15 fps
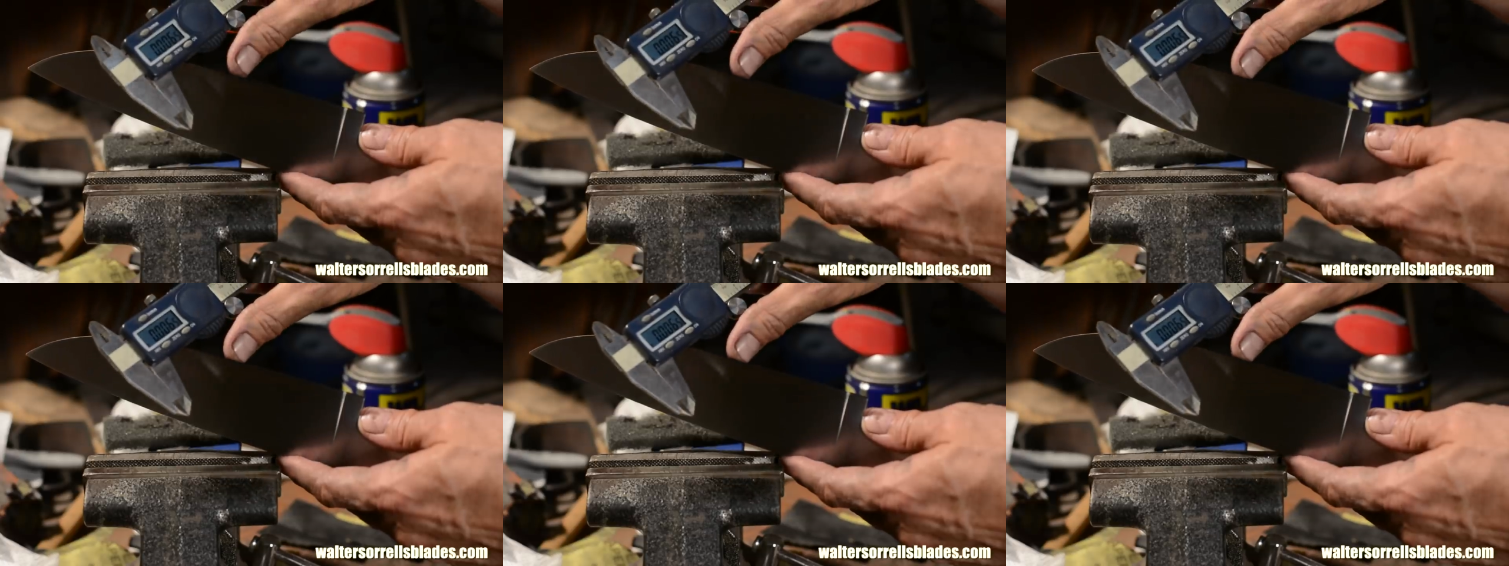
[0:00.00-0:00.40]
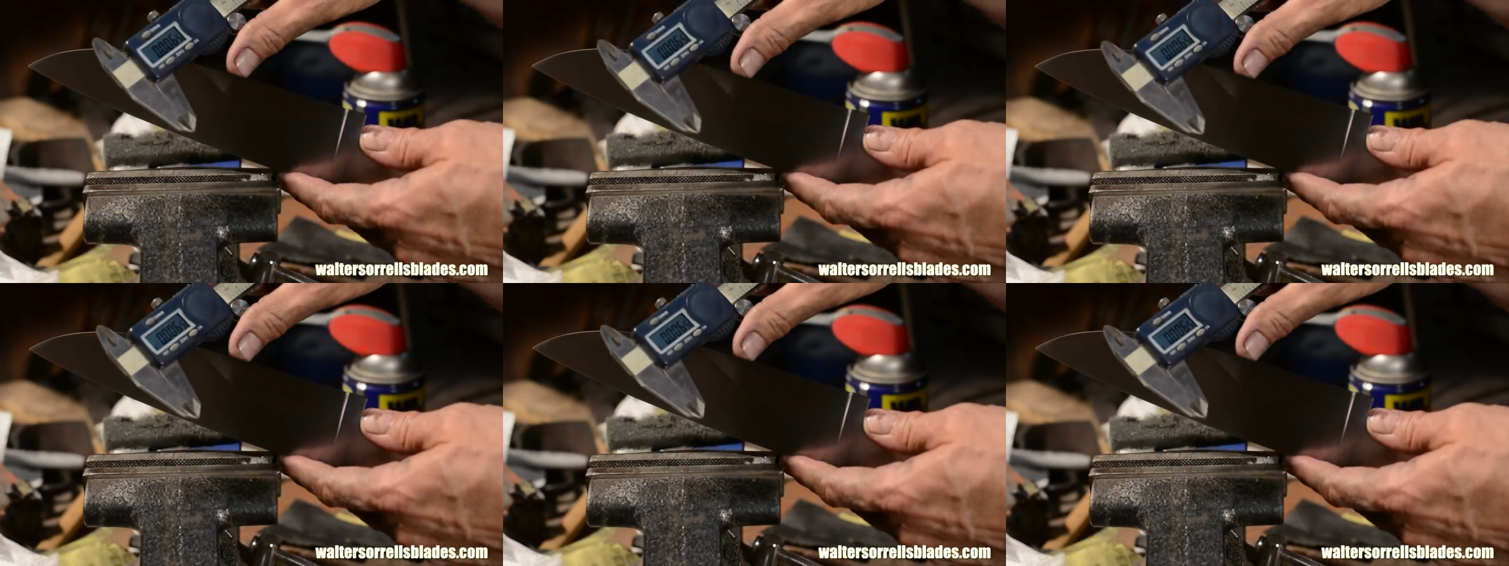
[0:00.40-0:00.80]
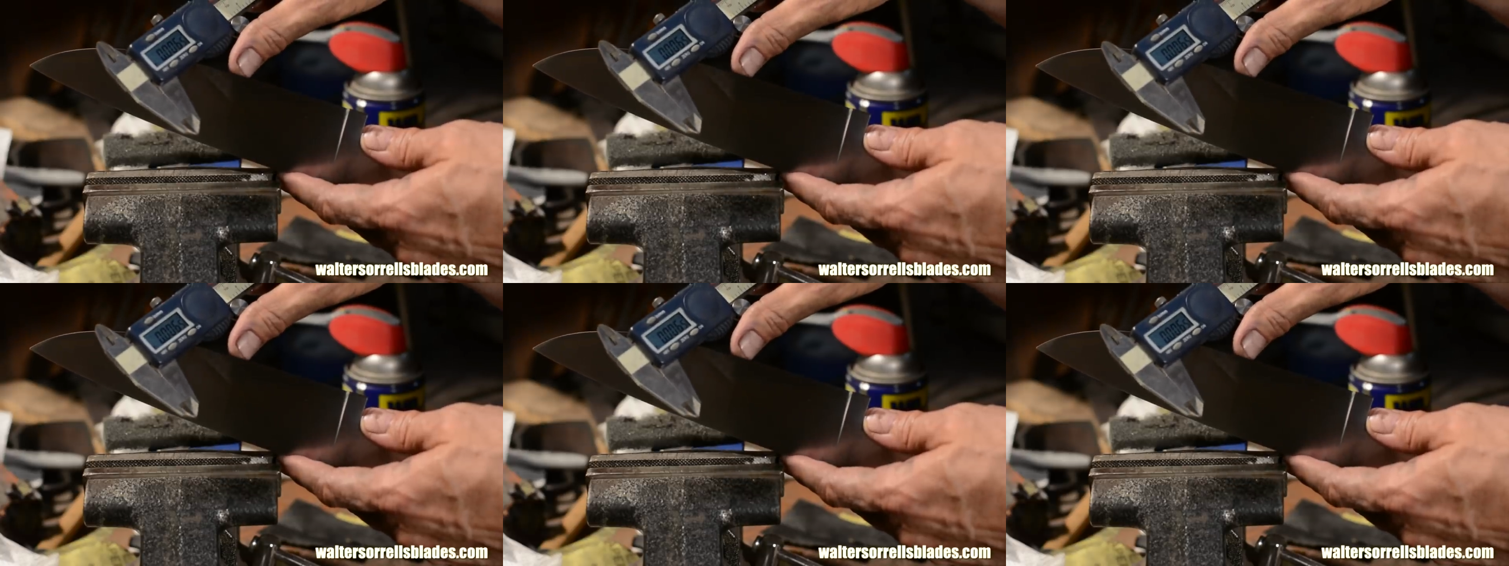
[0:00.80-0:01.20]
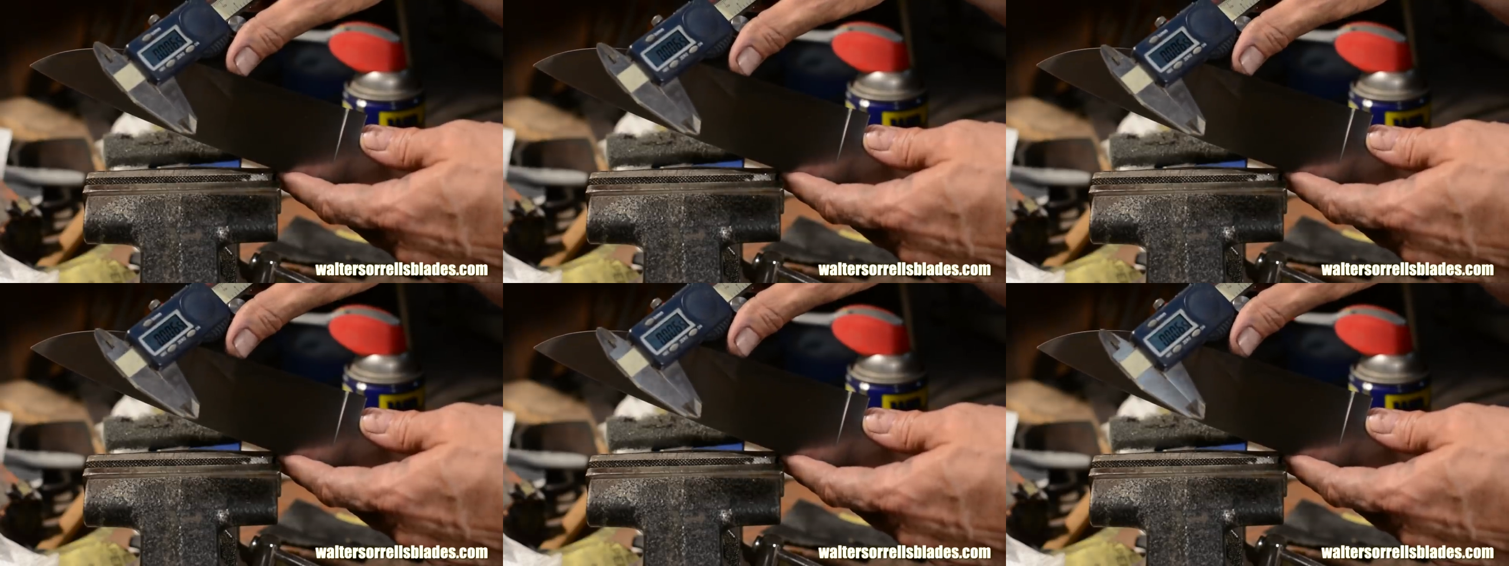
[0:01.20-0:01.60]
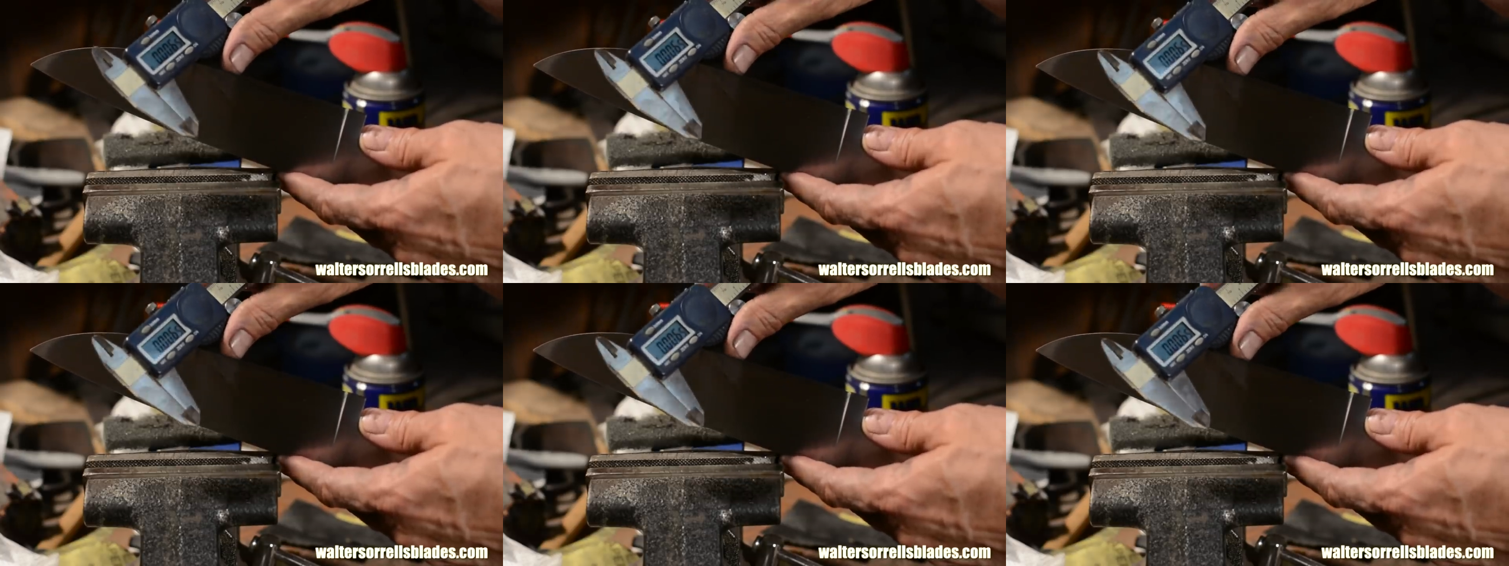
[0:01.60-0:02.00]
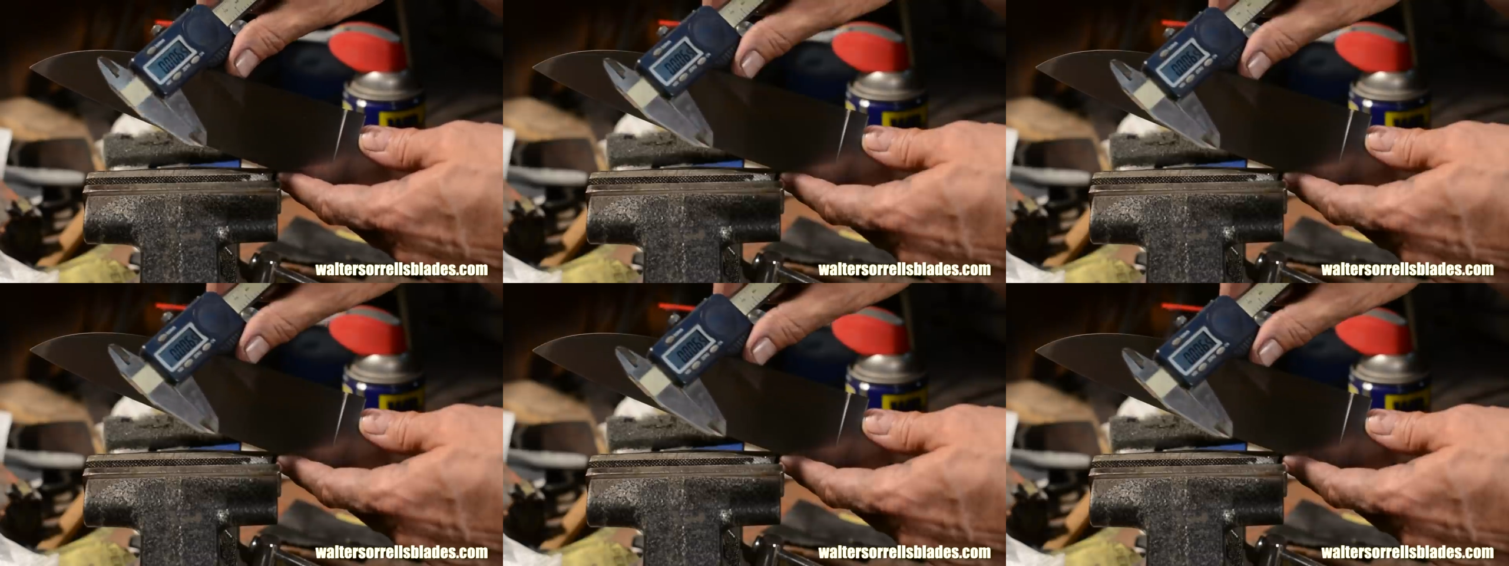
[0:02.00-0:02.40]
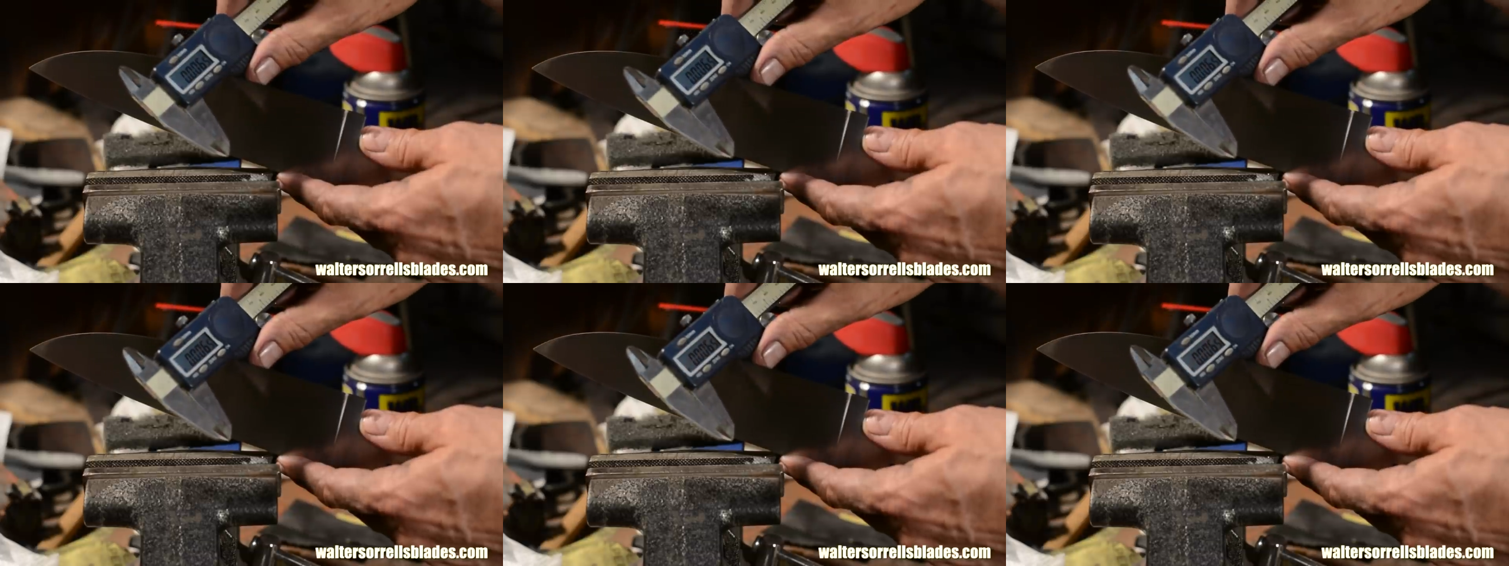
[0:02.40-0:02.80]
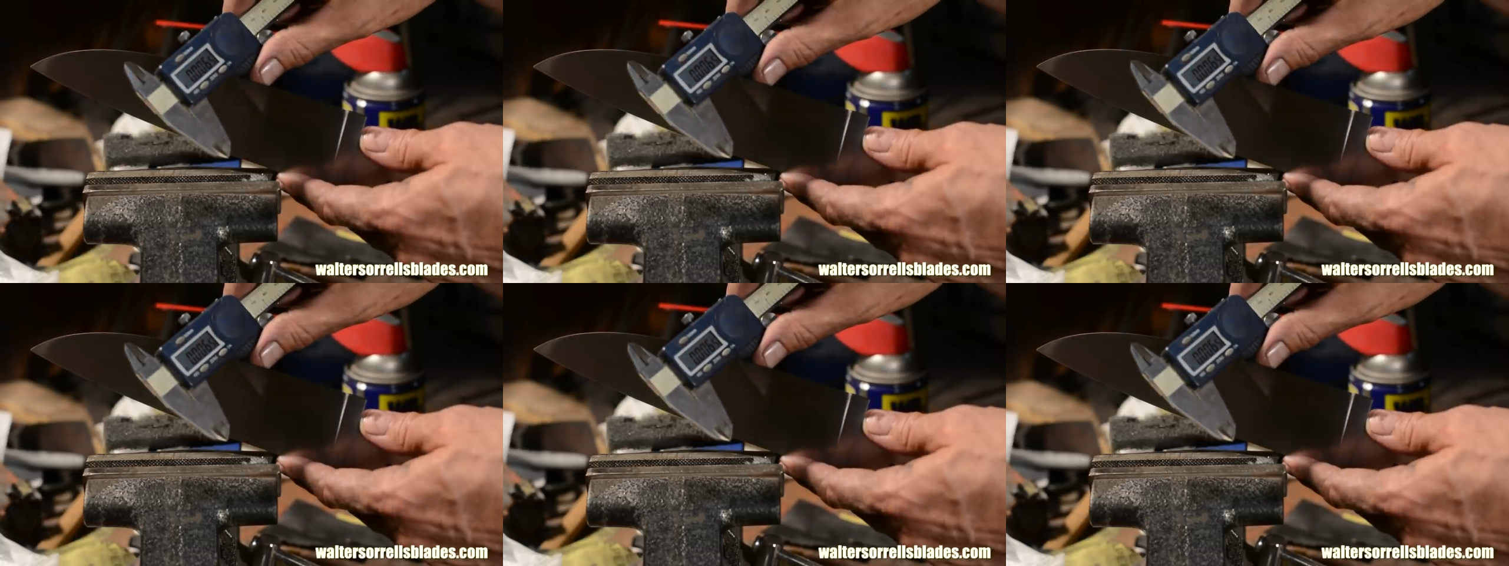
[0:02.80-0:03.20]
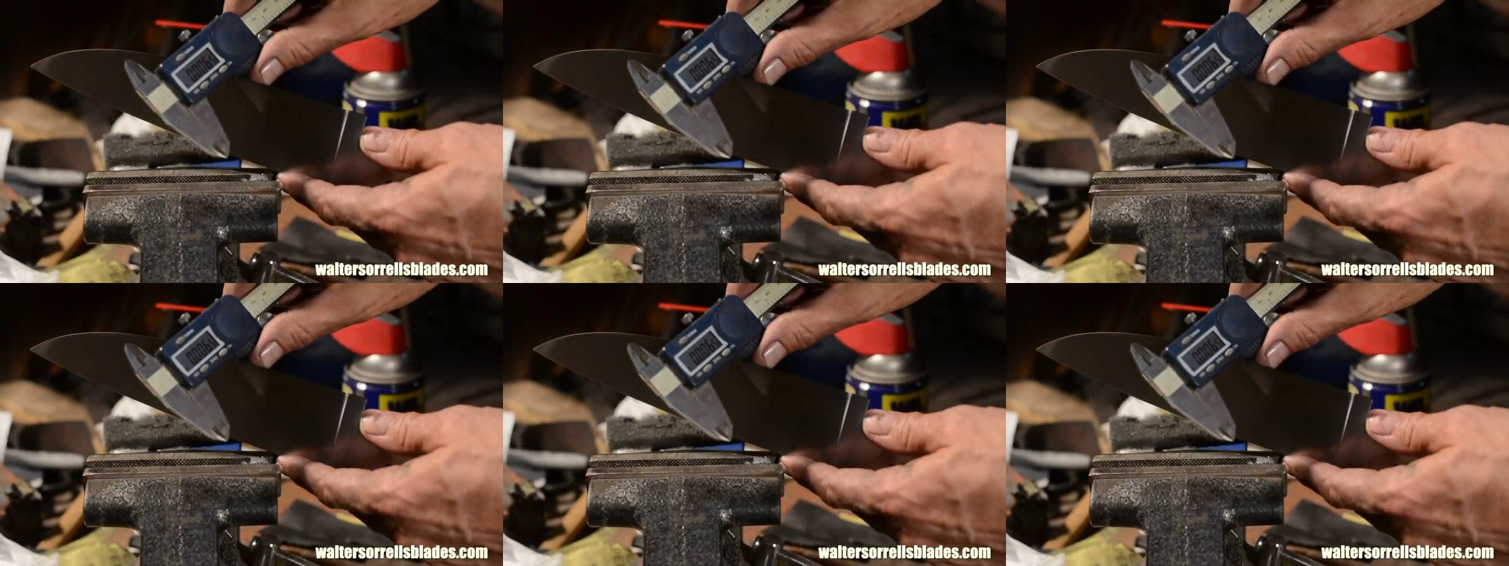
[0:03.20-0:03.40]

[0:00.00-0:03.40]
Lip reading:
Nobody's mouth can be seen.